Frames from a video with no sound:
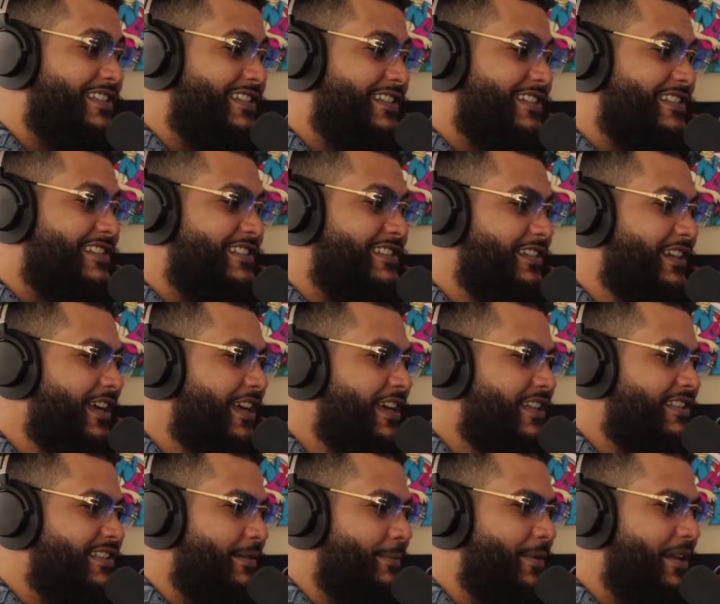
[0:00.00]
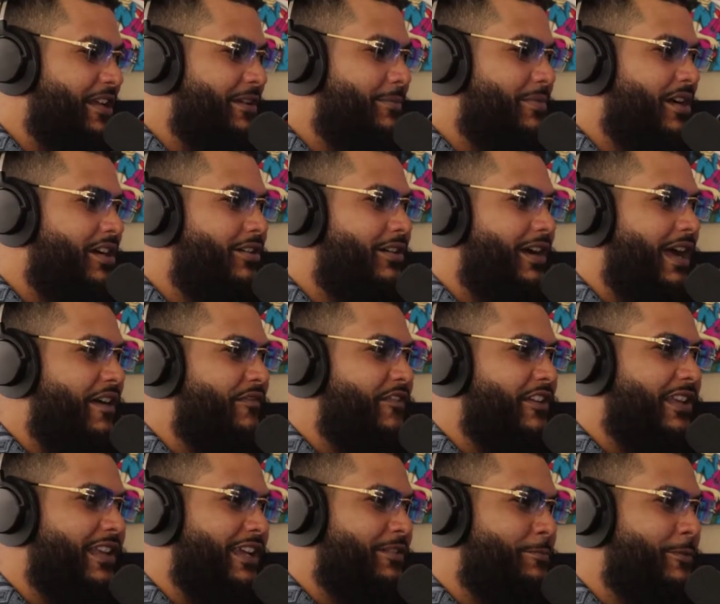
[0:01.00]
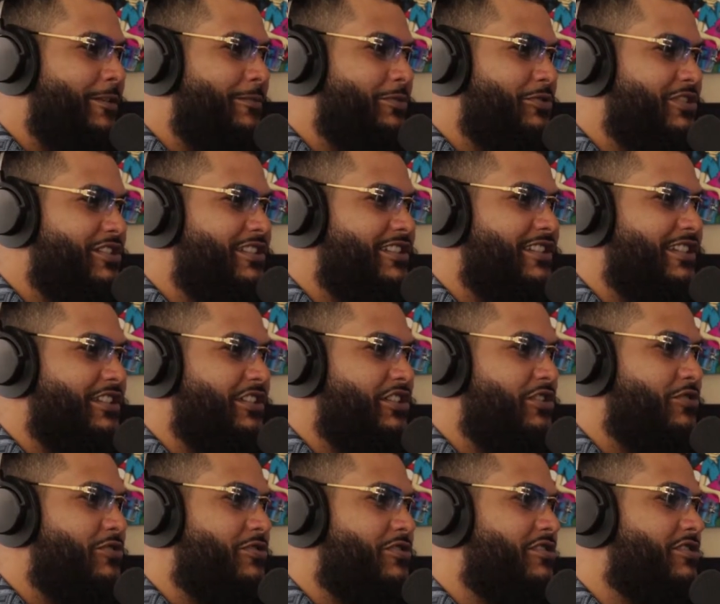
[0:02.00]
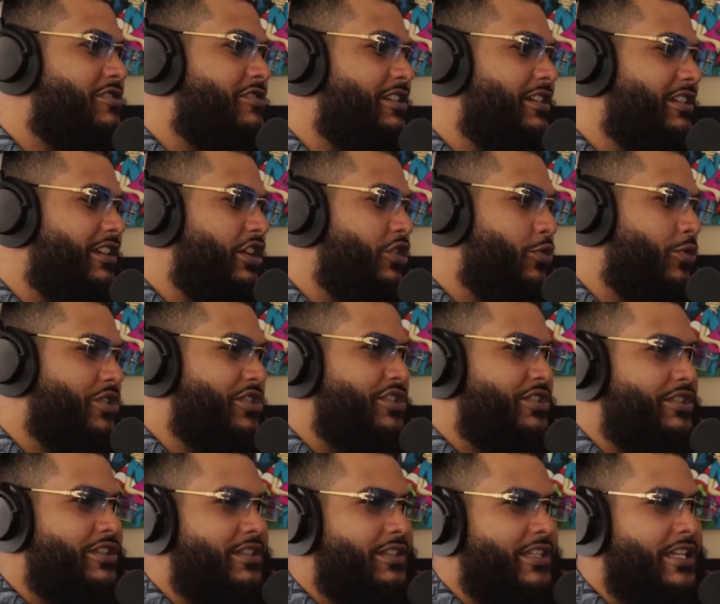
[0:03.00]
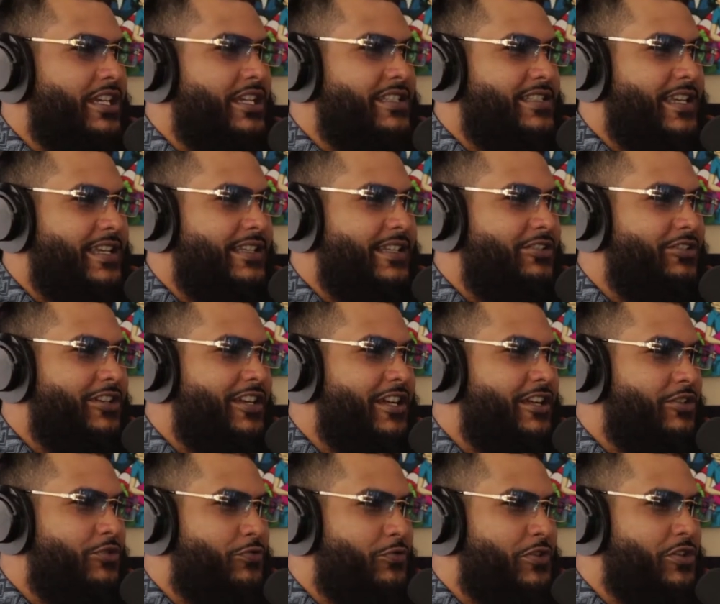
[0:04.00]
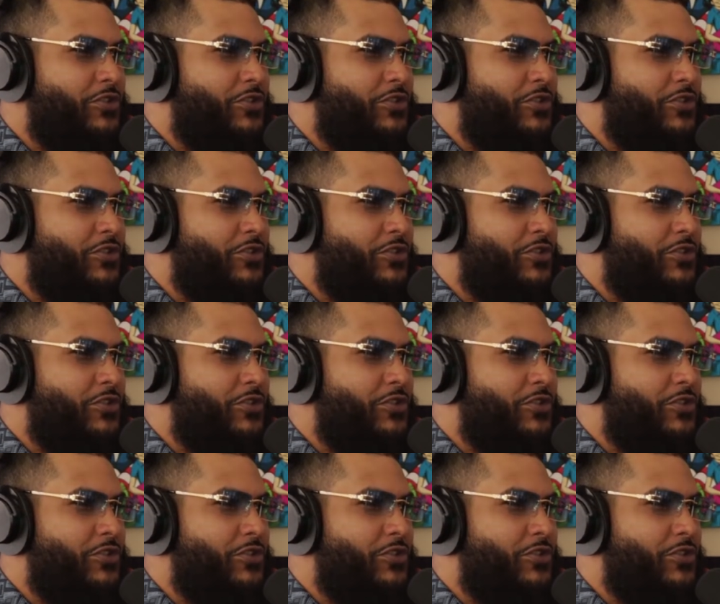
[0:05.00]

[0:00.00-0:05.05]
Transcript: it's just to me, bro, I feel like people just ignore ignore certain things. Like they'll get a